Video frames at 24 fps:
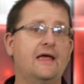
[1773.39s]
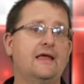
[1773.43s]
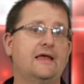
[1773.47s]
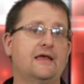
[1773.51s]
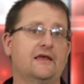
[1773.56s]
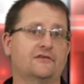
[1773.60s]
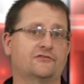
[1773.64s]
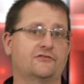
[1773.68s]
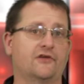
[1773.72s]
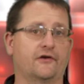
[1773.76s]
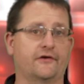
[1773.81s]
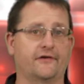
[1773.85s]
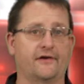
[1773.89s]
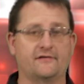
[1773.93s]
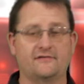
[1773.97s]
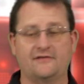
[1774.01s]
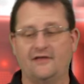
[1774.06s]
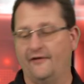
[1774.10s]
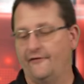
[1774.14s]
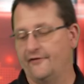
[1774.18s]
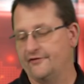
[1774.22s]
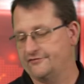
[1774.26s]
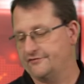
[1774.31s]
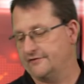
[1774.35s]
It's not going to
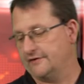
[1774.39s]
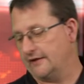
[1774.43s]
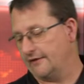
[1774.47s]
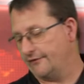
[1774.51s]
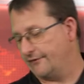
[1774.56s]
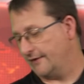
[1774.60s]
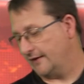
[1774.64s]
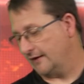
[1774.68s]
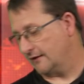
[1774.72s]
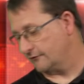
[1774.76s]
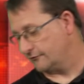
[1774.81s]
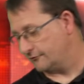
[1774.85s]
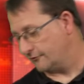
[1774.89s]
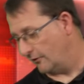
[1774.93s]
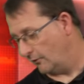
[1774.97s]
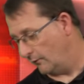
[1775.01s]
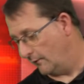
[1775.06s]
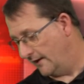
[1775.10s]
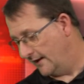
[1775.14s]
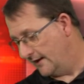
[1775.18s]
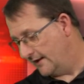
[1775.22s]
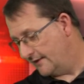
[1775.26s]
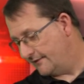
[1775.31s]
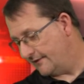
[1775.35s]
tell us anything. So
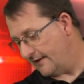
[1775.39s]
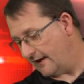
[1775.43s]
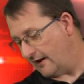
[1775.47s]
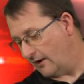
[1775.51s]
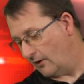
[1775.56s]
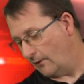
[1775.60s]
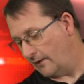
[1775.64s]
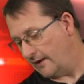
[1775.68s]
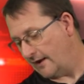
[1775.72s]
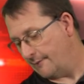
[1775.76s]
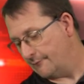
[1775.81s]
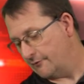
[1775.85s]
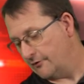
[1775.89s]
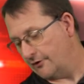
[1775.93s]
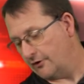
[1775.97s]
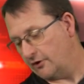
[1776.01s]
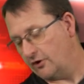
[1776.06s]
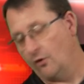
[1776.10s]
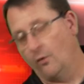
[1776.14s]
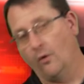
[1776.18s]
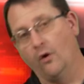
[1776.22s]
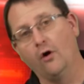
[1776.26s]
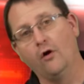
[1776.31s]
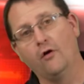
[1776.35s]
the area I'm going to
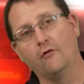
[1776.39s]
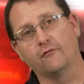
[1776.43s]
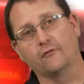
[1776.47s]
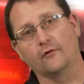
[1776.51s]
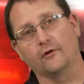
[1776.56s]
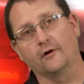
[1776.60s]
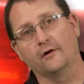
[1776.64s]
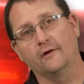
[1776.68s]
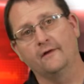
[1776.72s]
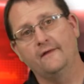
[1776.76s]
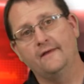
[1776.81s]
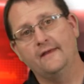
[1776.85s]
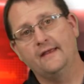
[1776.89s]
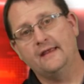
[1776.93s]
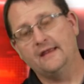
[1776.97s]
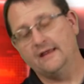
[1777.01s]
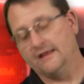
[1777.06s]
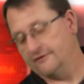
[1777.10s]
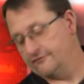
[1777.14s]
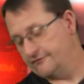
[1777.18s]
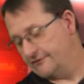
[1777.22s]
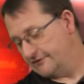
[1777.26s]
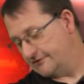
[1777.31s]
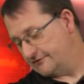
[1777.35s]
go over
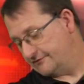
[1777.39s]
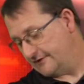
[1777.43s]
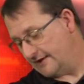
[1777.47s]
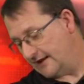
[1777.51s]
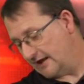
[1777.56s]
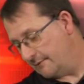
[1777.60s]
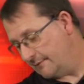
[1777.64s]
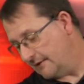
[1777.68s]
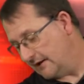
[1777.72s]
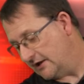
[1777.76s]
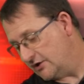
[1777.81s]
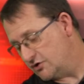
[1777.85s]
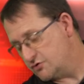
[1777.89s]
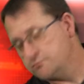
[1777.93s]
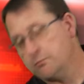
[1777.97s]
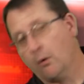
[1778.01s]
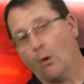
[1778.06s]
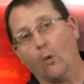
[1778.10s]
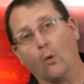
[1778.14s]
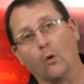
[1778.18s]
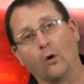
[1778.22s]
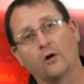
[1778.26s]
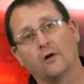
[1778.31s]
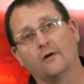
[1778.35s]
is the same in each
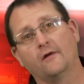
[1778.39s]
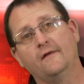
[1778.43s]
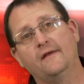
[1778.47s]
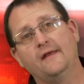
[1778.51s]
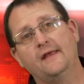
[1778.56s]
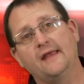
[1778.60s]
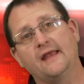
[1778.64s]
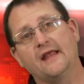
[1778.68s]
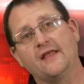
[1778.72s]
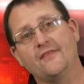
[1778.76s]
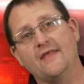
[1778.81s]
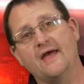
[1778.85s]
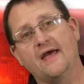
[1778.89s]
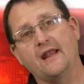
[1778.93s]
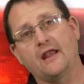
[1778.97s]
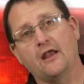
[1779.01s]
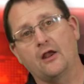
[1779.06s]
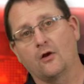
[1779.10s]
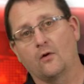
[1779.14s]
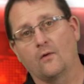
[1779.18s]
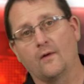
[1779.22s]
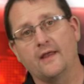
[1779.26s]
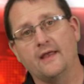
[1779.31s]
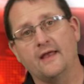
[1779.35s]
bore, and that
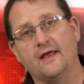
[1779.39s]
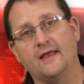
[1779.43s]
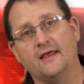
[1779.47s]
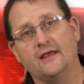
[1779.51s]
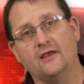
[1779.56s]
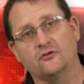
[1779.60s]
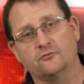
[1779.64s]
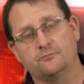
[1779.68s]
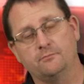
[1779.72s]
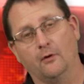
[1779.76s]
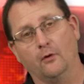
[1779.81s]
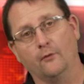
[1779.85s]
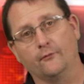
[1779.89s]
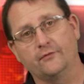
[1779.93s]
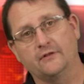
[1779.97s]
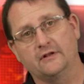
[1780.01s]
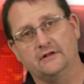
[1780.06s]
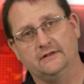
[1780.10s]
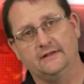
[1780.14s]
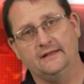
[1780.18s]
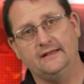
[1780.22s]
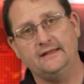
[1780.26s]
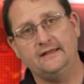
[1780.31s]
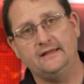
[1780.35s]
area is both
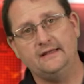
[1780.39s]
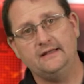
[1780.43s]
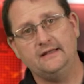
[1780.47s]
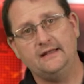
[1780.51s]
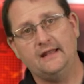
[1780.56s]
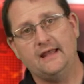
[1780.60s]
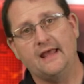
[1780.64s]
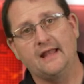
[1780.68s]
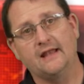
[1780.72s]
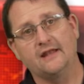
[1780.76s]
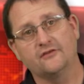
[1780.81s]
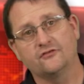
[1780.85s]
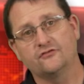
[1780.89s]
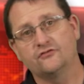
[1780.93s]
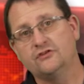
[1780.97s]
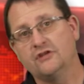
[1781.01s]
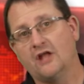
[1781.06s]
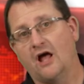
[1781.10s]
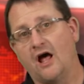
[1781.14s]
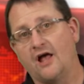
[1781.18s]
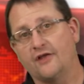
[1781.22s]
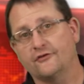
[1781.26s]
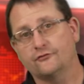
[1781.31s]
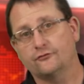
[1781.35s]
clean and is
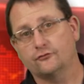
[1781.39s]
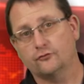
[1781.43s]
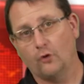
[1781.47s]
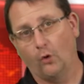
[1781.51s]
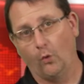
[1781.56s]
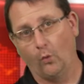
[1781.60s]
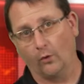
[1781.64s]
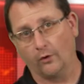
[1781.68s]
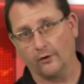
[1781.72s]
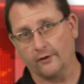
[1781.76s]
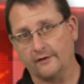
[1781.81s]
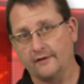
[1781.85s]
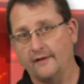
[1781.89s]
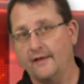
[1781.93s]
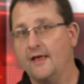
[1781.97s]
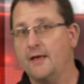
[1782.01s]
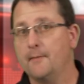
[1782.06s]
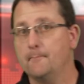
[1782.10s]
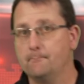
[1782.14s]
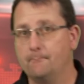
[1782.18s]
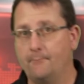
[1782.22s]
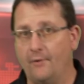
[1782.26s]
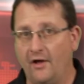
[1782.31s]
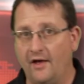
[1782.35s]
not scored.
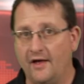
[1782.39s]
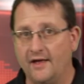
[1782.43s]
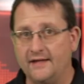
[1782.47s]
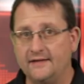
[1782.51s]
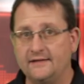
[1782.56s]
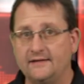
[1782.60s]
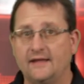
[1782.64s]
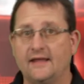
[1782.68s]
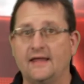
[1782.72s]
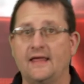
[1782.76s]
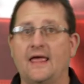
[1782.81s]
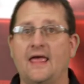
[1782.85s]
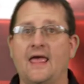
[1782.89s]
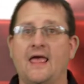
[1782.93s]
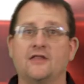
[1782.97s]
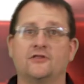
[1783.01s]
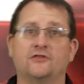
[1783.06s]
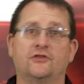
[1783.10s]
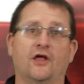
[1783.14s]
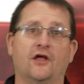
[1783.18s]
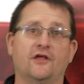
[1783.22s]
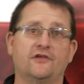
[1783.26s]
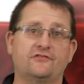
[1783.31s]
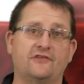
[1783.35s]
But it
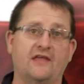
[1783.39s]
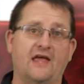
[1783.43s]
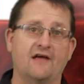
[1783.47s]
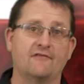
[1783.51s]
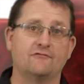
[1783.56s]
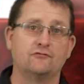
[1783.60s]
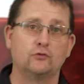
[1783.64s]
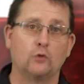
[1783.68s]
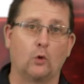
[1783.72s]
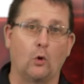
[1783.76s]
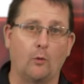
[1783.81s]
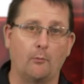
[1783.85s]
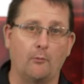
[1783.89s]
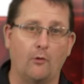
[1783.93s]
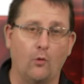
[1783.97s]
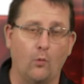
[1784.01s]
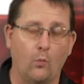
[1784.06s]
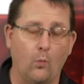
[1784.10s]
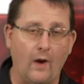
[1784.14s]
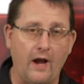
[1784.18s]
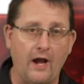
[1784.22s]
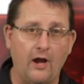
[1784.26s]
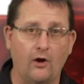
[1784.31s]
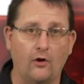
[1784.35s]
does have normal
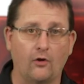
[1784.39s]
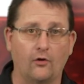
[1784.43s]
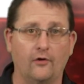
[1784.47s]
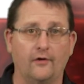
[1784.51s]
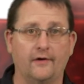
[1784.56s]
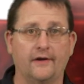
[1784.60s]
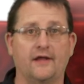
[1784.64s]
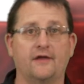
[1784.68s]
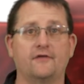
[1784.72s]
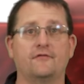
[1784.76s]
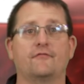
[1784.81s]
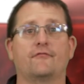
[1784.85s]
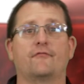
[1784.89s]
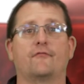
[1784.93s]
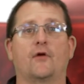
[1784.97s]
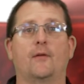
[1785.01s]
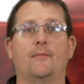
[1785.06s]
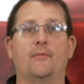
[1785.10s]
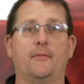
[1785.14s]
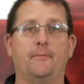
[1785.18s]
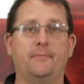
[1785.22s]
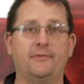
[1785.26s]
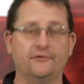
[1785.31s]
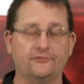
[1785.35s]
wear on it
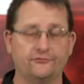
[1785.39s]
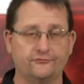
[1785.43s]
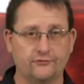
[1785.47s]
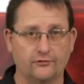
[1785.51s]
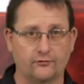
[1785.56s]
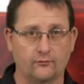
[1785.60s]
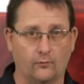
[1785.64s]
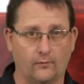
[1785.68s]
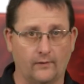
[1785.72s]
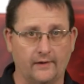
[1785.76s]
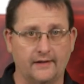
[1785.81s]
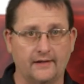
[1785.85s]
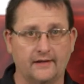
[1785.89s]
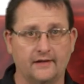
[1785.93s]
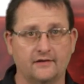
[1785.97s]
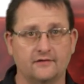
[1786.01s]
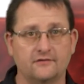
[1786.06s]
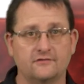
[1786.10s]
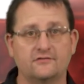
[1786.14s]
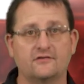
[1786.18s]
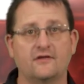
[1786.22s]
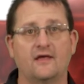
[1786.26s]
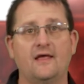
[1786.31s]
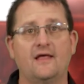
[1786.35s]
from the piston
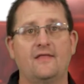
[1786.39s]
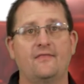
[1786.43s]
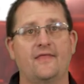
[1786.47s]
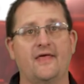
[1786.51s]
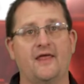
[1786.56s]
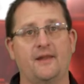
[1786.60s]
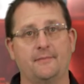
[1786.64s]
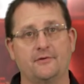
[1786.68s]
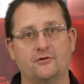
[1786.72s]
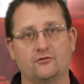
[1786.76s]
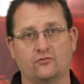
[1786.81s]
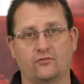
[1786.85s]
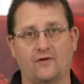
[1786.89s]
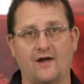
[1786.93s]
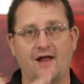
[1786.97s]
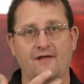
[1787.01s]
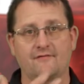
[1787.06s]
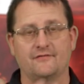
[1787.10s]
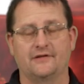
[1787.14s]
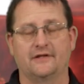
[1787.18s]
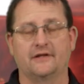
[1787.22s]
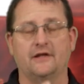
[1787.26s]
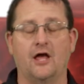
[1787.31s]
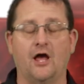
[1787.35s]
rings that have been
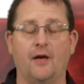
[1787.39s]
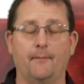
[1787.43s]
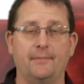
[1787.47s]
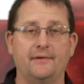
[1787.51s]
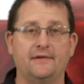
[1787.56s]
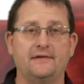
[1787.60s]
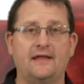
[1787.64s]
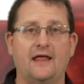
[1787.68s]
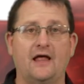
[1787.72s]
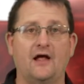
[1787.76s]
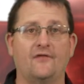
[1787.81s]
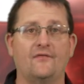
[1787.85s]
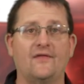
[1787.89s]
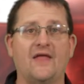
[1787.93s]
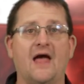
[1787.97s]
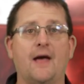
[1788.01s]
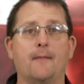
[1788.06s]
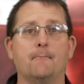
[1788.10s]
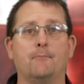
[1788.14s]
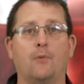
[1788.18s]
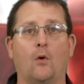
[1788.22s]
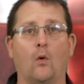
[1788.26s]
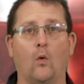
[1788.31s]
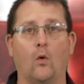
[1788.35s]
traveling up and down
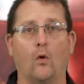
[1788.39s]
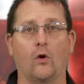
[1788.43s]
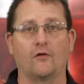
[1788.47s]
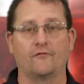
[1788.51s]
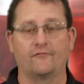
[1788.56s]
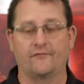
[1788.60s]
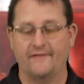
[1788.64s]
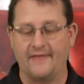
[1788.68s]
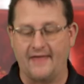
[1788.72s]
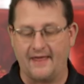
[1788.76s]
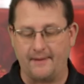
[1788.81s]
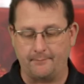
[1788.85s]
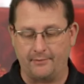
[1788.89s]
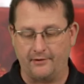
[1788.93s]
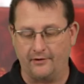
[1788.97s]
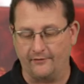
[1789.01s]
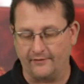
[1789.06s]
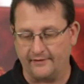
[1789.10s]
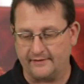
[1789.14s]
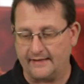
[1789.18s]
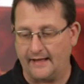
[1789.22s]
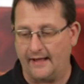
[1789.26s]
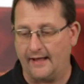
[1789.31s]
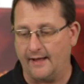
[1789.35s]
that bore for that
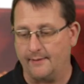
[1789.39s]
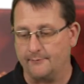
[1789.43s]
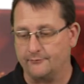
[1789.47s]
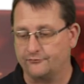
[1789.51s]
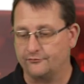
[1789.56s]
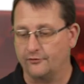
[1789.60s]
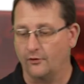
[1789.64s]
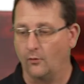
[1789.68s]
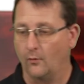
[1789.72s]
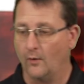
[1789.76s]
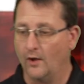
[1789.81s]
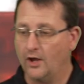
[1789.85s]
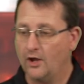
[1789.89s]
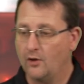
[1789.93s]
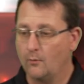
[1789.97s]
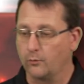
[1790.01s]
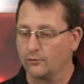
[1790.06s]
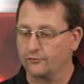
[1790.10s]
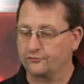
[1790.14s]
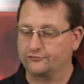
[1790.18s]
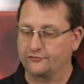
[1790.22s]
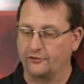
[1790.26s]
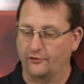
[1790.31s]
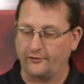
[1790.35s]
period of time. So
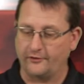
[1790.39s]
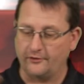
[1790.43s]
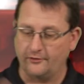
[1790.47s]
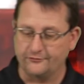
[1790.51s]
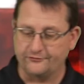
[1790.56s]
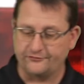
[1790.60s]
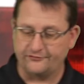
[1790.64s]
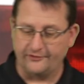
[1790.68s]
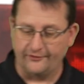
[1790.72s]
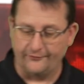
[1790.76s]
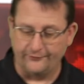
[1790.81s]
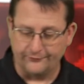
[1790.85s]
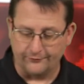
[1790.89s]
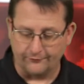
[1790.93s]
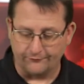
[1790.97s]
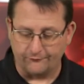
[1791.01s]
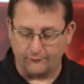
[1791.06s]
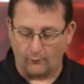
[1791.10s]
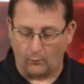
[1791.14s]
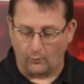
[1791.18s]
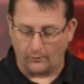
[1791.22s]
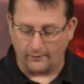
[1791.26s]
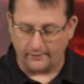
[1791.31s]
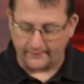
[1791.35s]
we're starting on cylinder
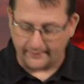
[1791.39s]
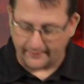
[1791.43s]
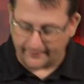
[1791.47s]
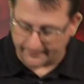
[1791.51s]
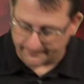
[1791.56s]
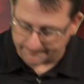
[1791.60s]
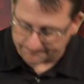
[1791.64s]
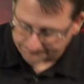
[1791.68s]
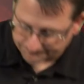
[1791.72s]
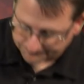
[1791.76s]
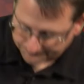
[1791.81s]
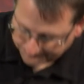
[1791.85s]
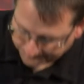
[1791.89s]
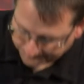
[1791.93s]
4 again,